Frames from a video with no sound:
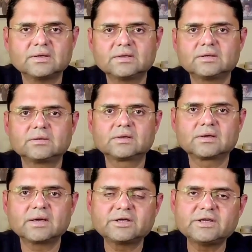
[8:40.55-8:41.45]
the
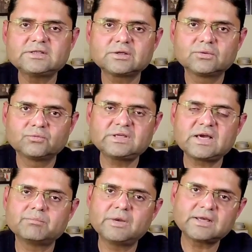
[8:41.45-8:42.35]
countries
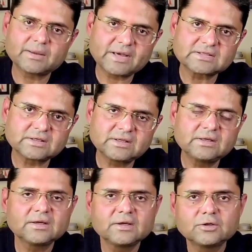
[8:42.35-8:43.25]
which have built
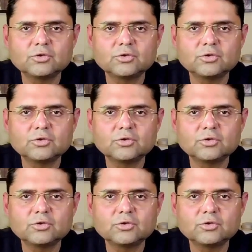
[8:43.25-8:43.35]
capacity